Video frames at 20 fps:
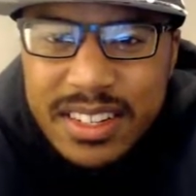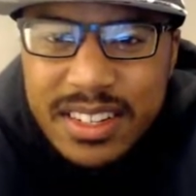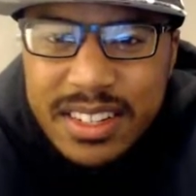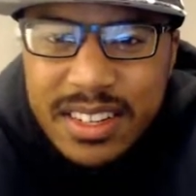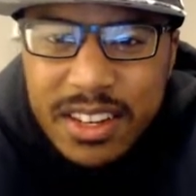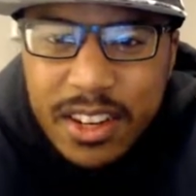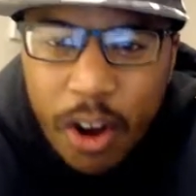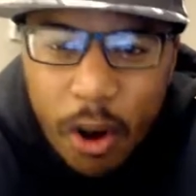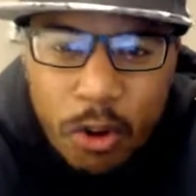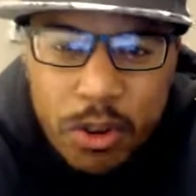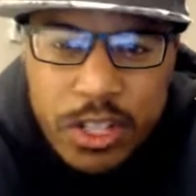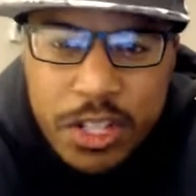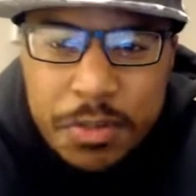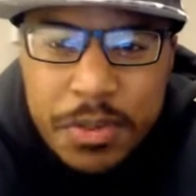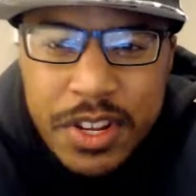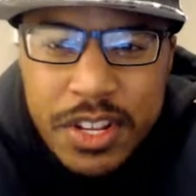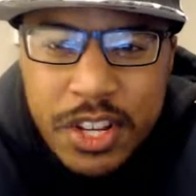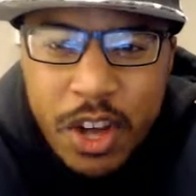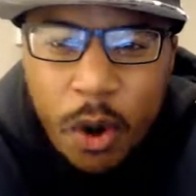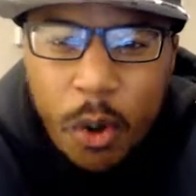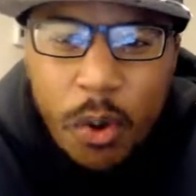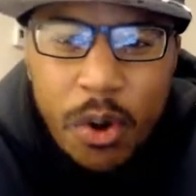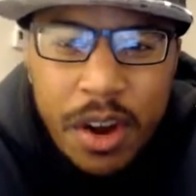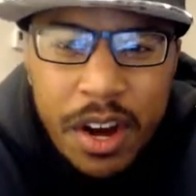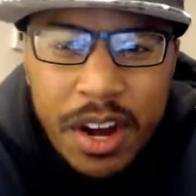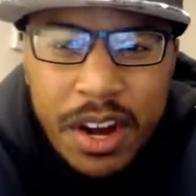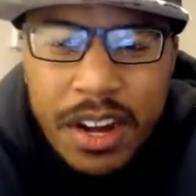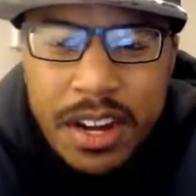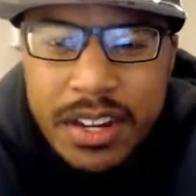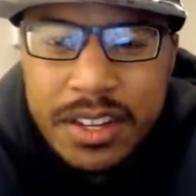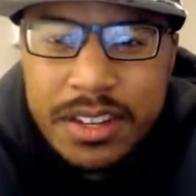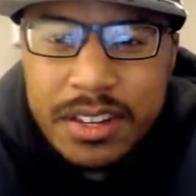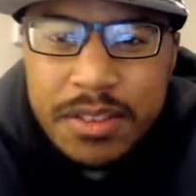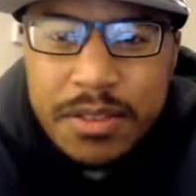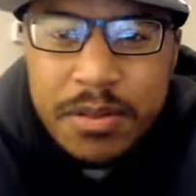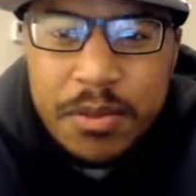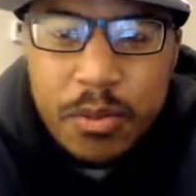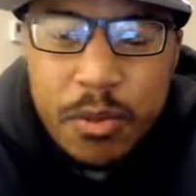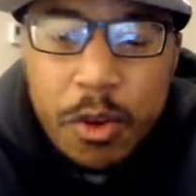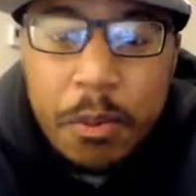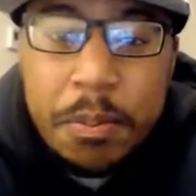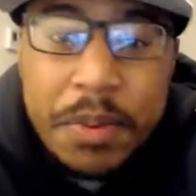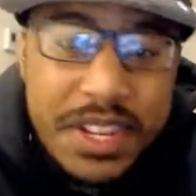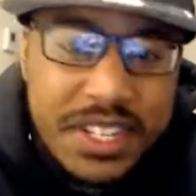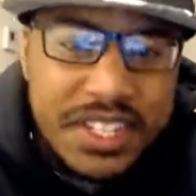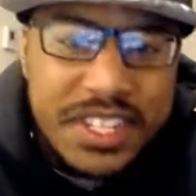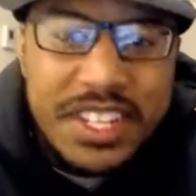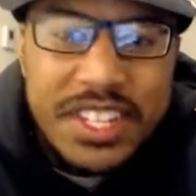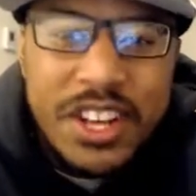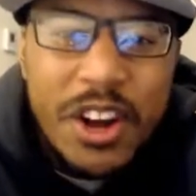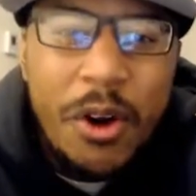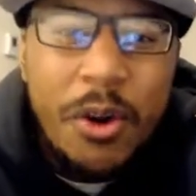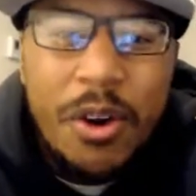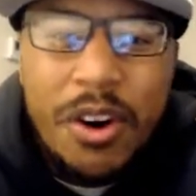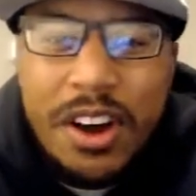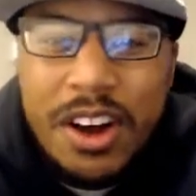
Ultimate Gohan. Mystic Gohan.